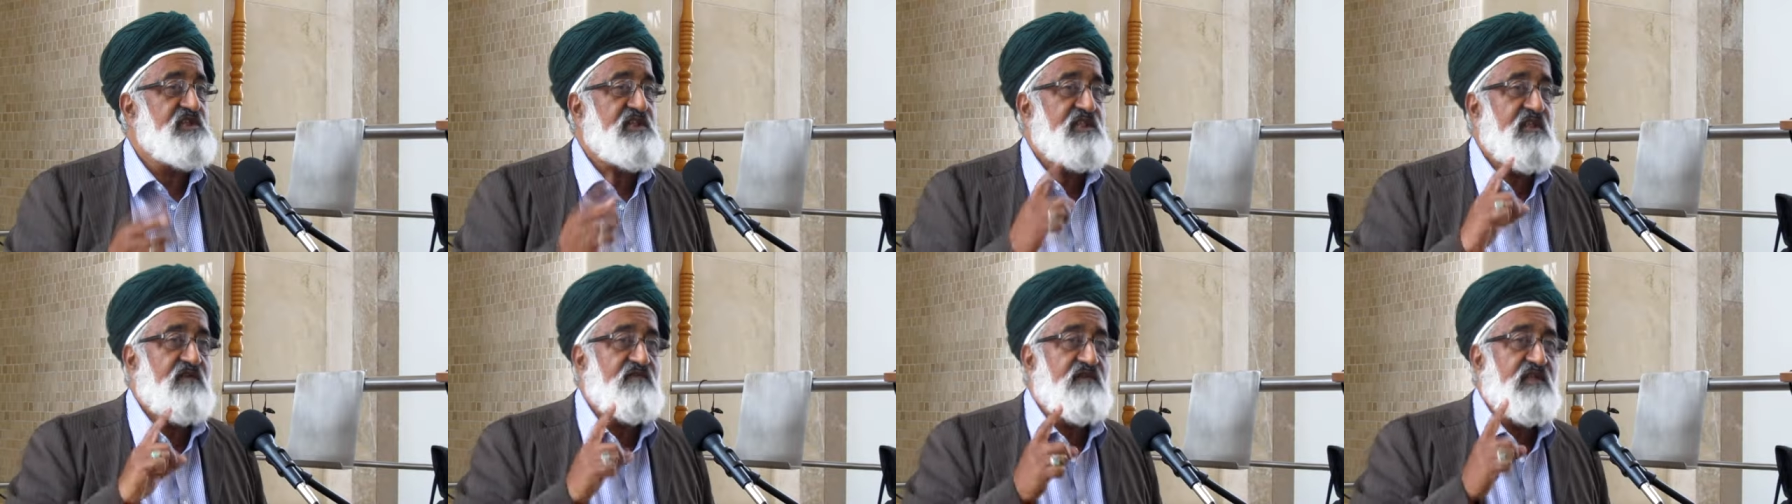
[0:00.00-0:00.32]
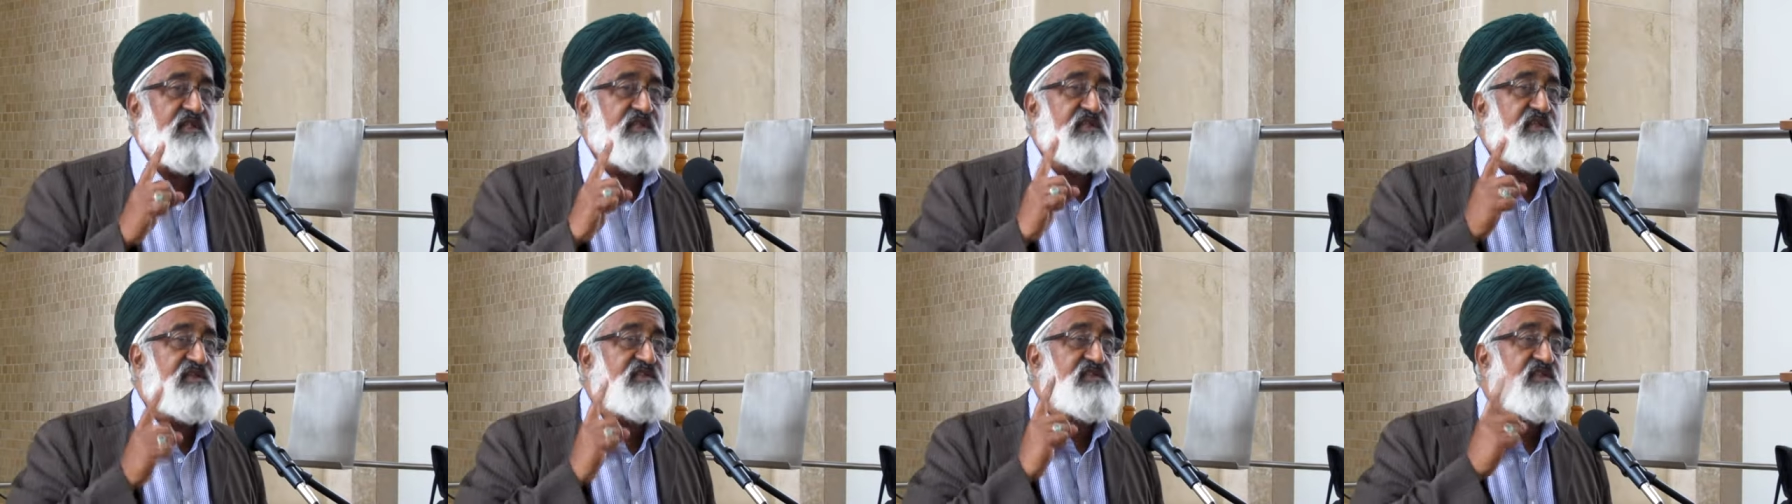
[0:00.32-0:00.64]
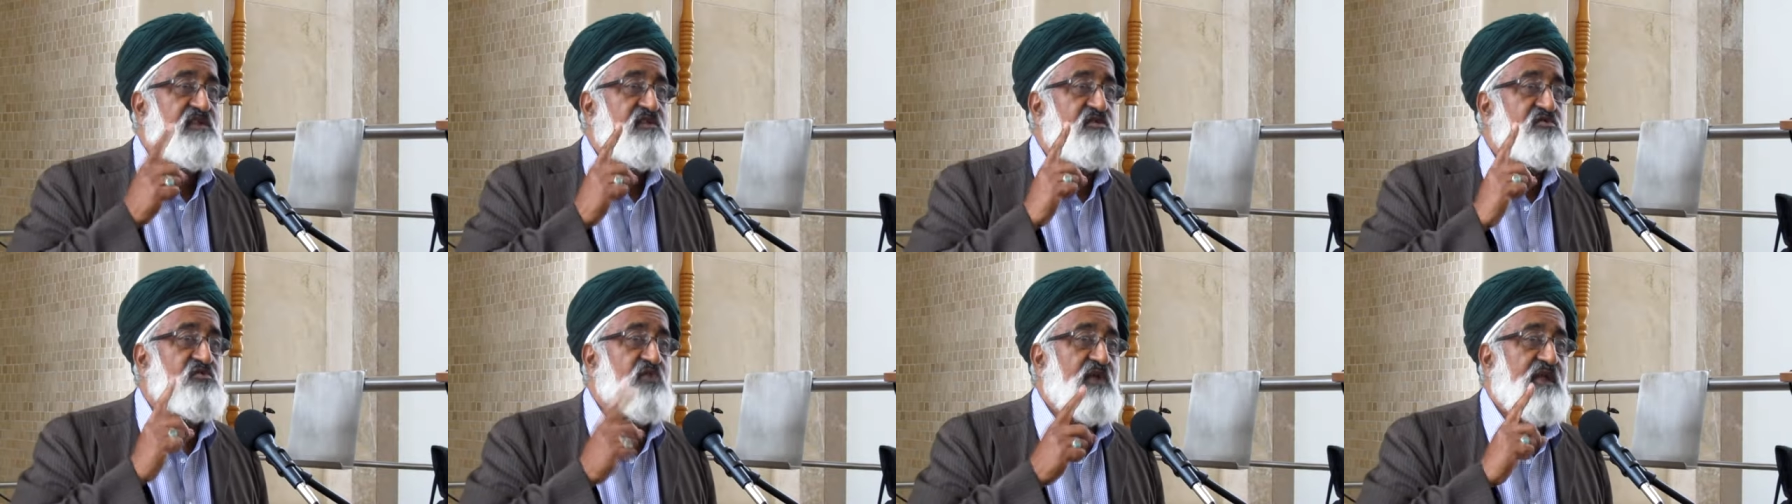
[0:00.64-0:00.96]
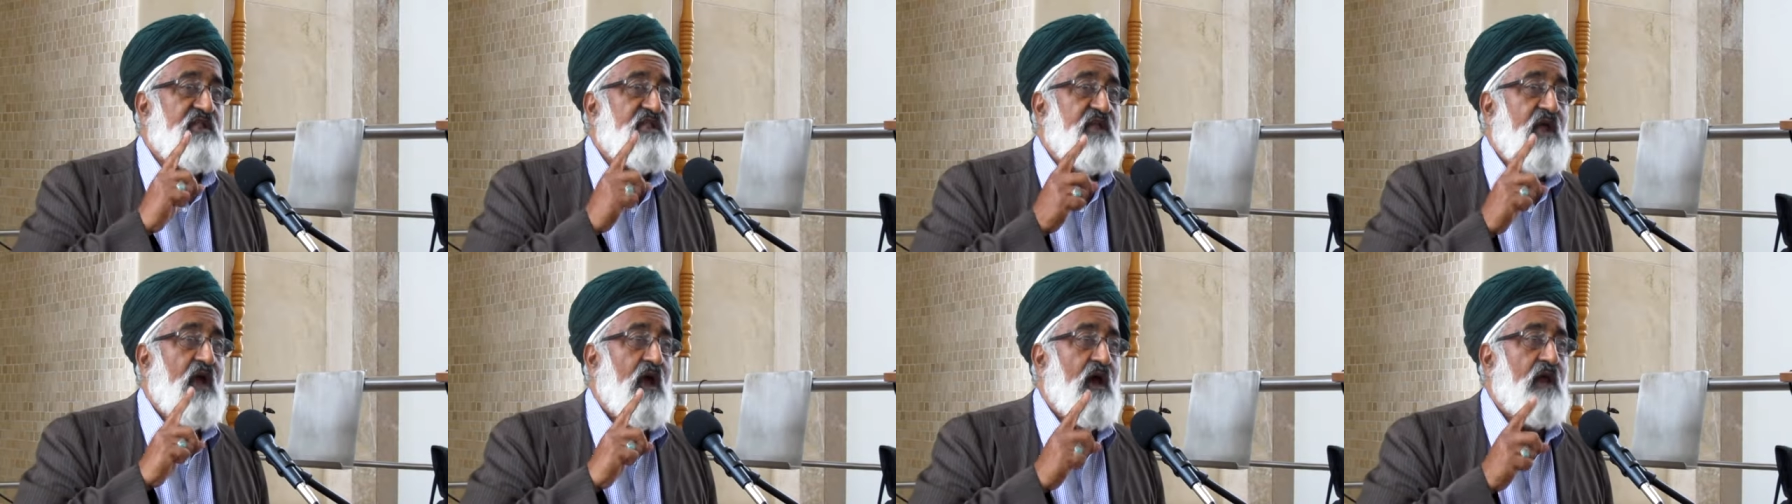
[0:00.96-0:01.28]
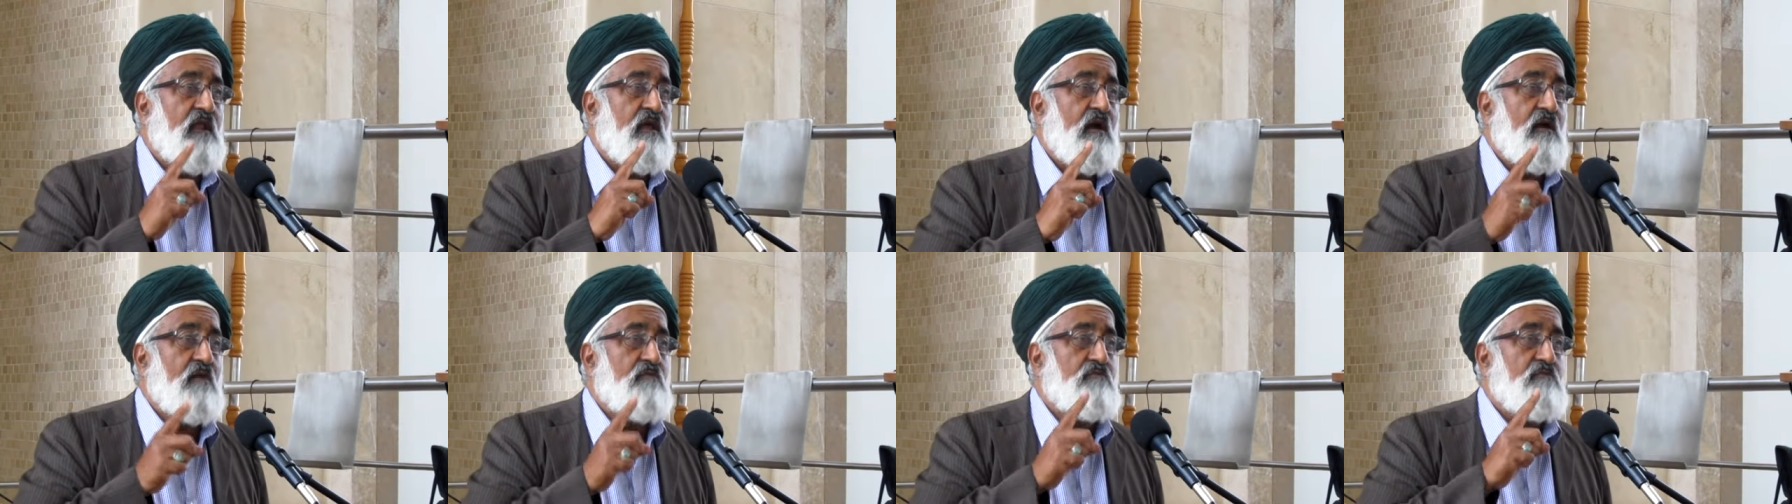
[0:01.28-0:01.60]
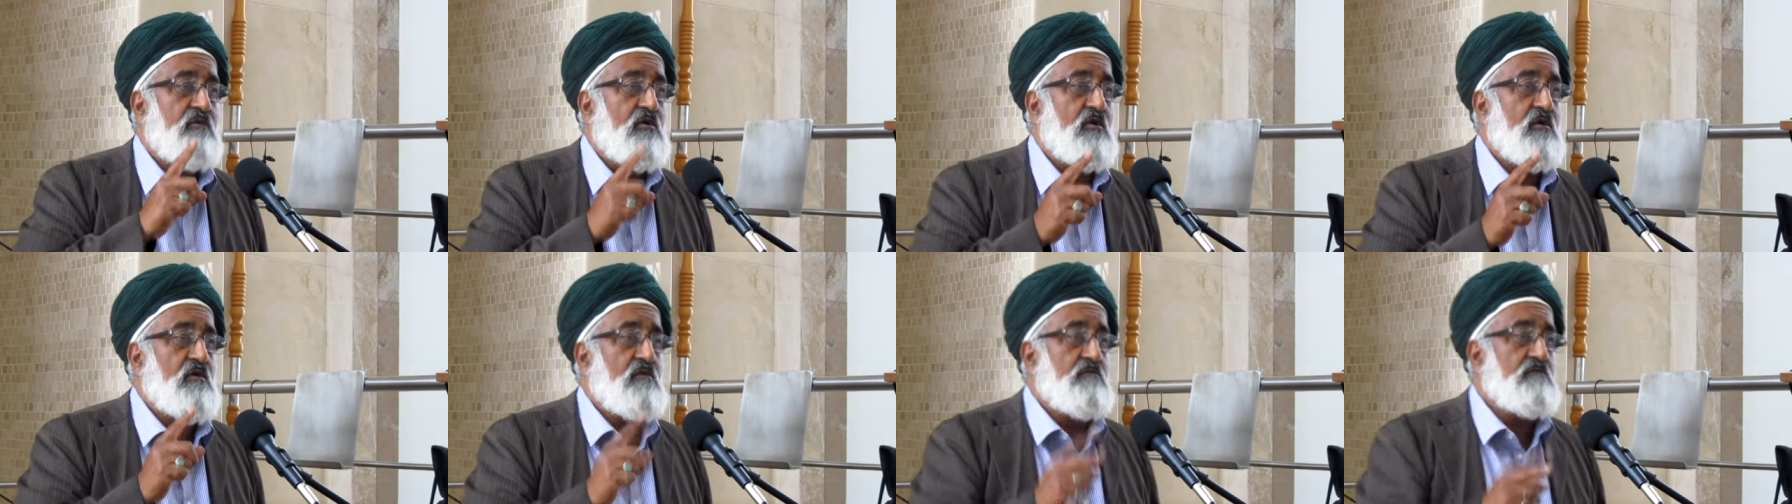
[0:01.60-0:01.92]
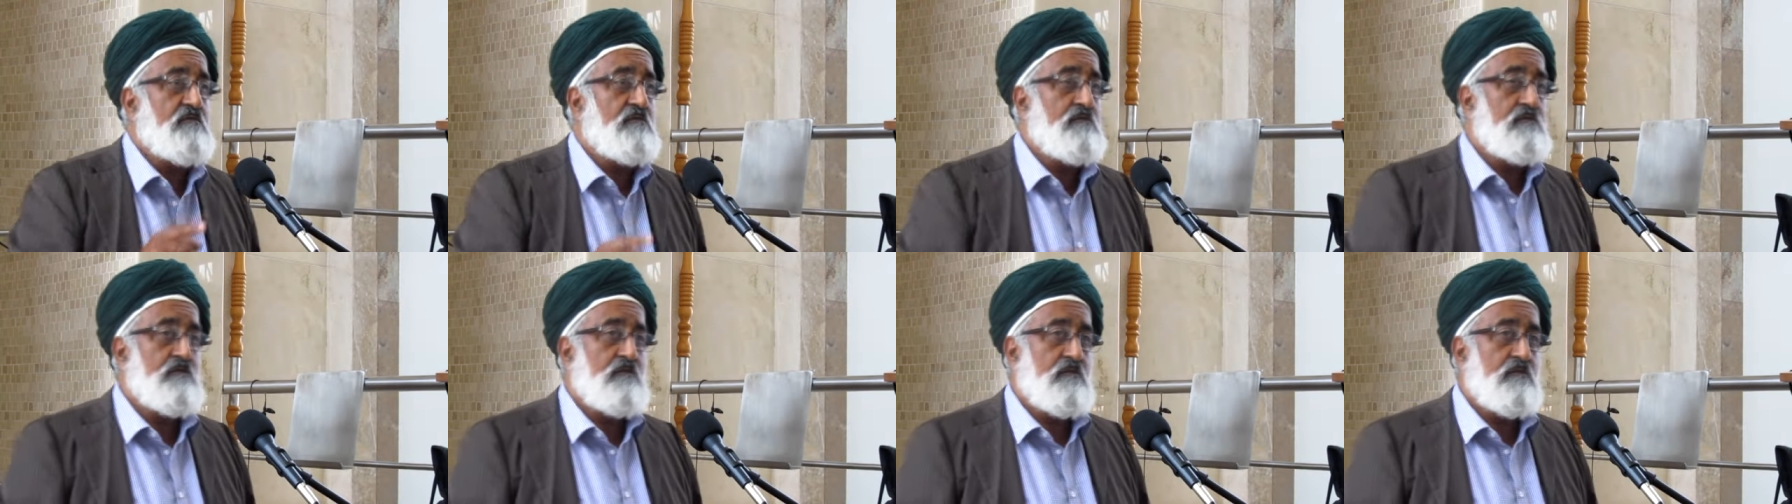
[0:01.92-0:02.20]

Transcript: never listened to any haram